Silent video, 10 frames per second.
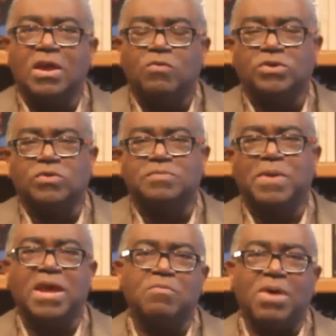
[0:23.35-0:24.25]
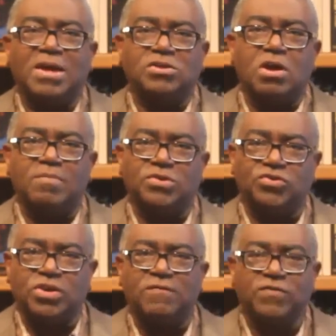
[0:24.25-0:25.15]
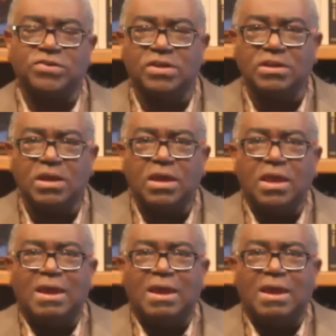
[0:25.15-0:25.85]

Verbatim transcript: which was penned by Thomas Jefferson.